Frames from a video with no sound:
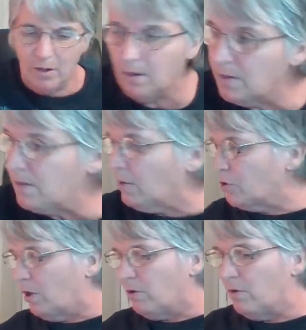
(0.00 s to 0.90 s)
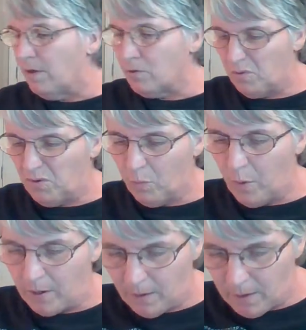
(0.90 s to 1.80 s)
in it, so I'll show you those real
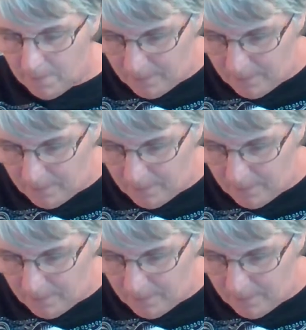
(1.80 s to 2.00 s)
quickly.